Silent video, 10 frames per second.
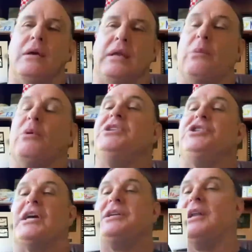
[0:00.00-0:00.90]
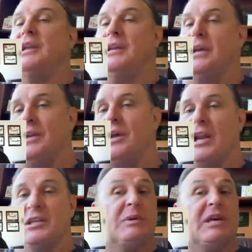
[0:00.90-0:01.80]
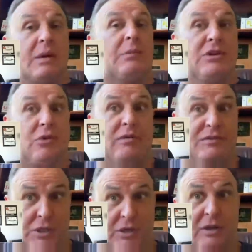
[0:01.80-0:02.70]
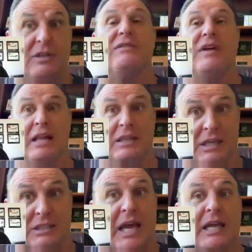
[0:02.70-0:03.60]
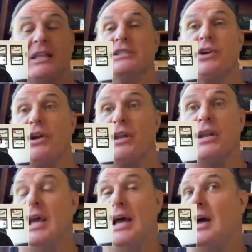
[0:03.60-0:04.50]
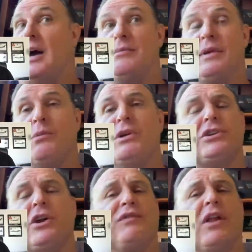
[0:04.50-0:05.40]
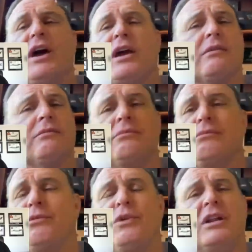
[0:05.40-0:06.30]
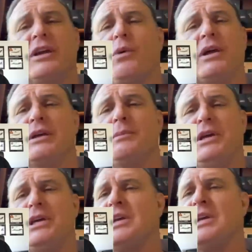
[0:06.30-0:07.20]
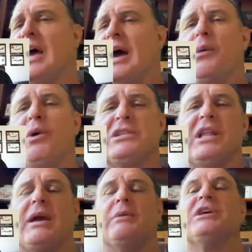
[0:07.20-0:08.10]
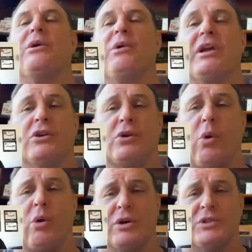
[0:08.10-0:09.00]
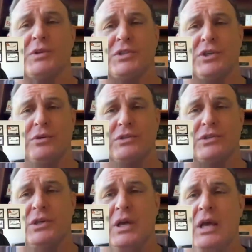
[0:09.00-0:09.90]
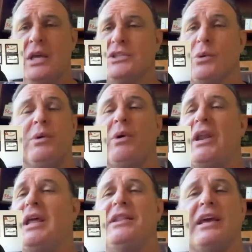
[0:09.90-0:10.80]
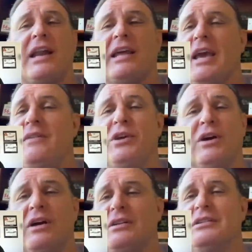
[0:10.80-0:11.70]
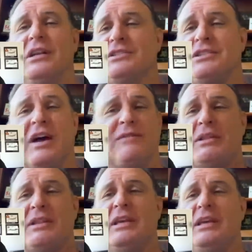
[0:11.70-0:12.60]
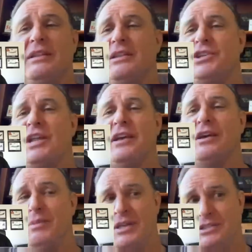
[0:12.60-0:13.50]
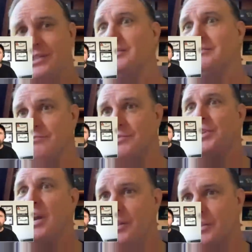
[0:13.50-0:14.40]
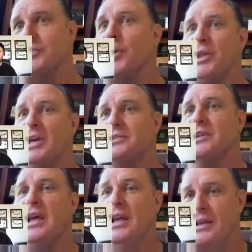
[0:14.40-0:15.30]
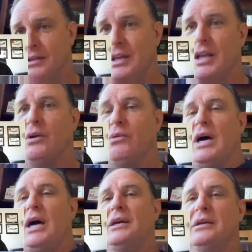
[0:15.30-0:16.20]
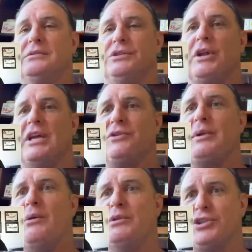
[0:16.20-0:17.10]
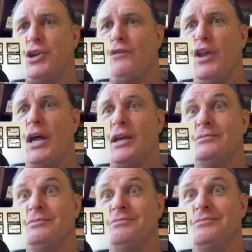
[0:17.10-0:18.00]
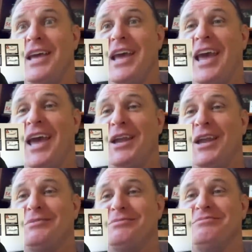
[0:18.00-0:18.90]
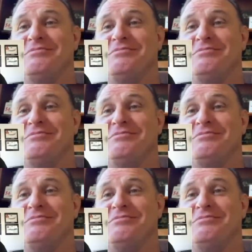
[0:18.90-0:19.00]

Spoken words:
Yeah, well, we checked in Coningsby, and then we drove to Valley exactly, and started. And we started flying really quickly because it wasn't like I was in a regular course with students. So we went in, they kind of gave you a little stuff about the jet. They go, basically, study this, know this. You know, 2 days from now, we'll start flying. And